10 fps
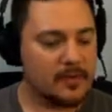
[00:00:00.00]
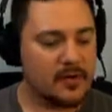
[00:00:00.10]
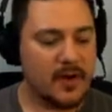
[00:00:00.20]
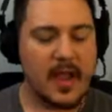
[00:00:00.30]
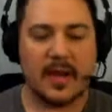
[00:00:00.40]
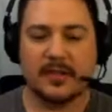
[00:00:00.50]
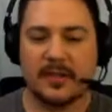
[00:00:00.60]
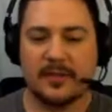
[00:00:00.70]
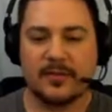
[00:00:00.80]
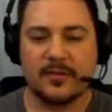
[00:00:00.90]
Sorry, I
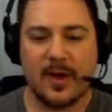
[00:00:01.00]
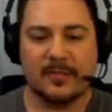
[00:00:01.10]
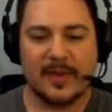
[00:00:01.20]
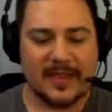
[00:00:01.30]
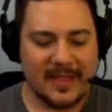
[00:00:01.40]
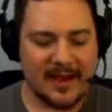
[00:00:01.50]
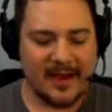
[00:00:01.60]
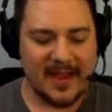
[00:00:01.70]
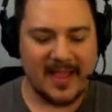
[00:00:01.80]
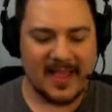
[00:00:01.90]
actually used the wrong button
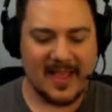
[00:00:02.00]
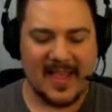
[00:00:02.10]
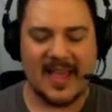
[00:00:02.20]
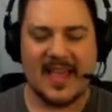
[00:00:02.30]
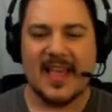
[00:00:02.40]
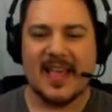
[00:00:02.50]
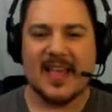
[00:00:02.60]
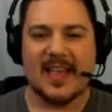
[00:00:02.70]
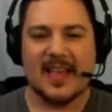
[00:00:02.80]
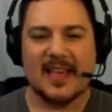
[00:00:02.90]
there.
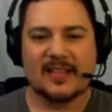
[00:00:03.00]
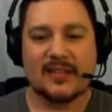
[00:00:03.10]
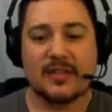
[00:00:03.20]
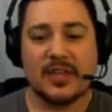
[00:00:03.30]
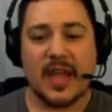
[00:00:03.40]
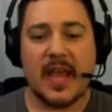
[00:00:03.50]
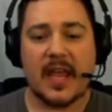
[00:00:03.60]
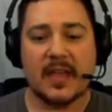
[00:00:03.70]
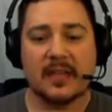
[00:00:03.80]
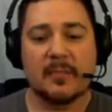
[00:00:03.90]
So the
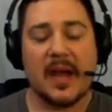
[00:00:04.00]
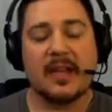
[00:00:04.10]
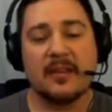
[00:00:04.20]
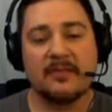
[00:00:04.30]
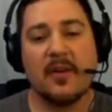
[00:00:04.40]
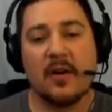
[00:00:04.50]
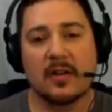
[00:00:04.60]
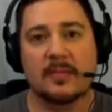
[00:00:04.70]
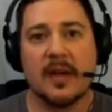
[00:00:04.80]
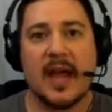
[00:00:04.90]
J is by
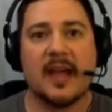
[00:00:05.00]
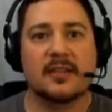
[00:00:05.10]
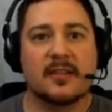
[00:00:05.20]
default, but I